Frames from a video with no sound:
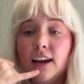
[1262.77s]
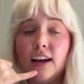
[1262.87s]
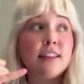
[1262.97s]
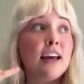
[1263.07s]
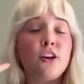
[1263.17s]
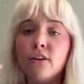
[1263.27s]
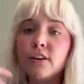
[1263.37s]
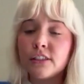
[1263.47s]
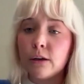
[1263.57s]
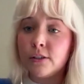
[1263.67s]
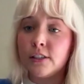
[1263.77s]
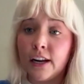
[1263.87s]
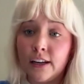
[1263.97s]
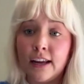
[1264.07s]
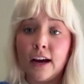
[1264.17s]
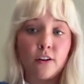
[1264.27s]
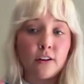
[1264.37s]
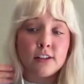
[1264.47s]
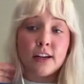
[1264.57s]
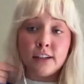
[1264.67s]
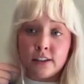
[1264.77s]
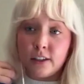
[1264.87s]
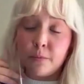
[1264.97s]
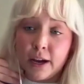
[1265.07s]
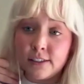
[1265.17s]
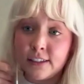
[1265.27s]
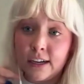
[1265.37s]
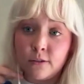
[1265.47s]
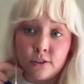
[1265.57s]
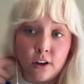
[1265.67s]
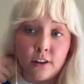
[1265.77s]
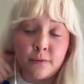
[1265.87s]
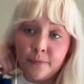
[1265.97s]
And thank goodness I was sitting down because I nearly passed out, John.